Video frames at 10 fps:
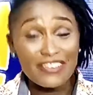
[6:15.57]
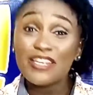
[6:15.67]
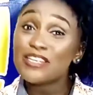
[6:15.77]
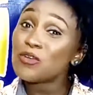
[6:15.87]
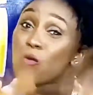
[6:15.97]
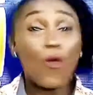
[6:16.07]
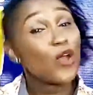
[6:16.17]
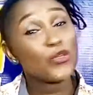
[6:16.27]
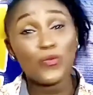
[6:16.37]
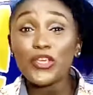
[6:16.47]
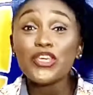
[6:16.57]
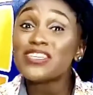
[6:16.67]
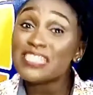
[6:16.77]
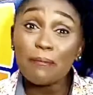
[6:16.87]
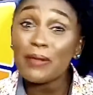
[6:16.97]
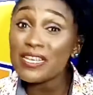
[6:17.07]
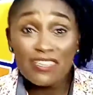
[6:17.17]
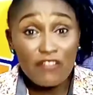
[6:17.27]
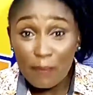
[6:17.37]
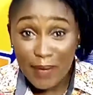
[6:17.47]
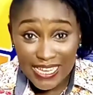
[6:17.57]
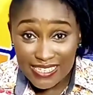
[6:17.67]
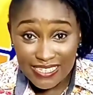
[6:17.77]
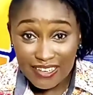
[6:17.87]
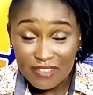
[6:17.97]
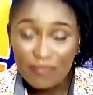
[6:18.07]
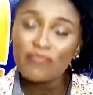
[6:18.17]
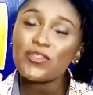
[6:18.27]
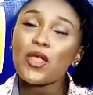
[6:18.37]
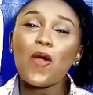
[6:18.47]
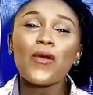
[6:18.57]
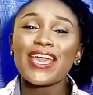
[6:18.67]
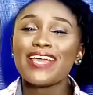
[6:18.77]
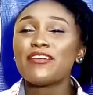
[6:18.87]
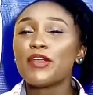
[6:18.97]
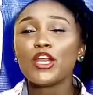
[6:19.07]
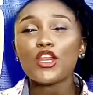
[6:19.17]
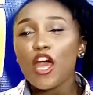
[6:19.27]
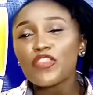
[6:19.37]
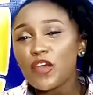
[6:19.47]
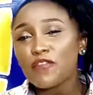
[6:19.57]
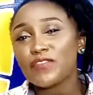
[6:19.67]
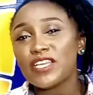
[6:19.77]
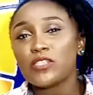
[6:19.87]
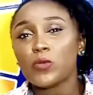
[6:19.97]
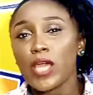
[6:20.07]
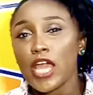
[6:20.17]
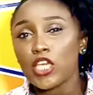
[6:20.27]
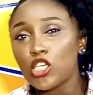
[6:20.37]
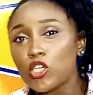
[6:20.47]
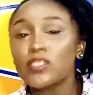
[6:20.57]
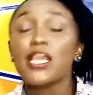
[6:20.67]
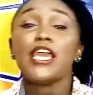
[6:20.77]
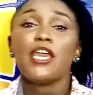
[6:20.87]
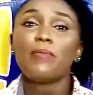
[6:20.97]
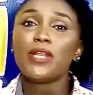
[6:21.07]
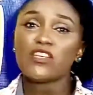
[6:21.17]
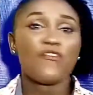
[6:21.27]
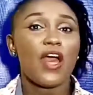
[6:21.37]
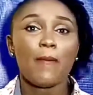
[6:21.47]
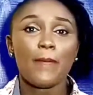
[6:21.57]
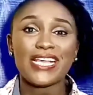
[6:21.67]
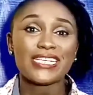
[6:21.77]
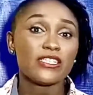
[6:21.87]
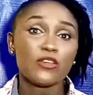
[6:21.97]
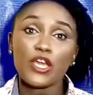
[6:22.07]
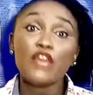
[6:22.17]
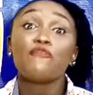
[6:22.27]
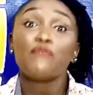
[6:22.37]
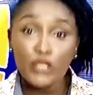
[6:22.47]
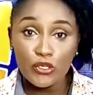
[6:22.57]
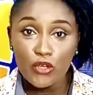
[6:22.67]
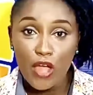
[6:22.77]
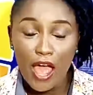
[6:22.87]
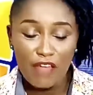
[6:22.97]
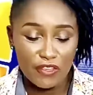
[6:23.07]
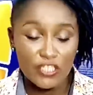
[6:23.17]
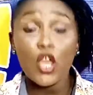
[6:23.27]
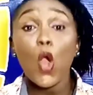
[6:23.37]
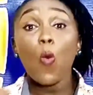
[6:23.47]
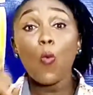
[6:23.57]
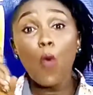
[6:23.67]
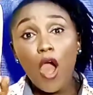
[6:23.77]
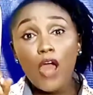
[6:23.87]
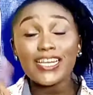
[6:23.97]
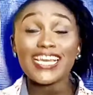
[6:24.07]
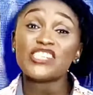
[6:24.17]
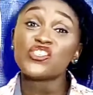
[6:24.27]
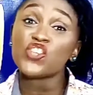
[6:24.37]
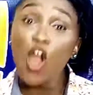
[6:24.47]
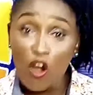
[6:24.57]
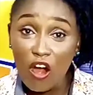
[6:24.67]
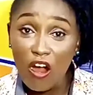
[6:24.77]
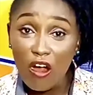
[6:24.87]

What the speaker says: So what do we use in place of a pencil? Okay, there are a lot of things we can use in place of our pencil if we do not have it. One is chalk.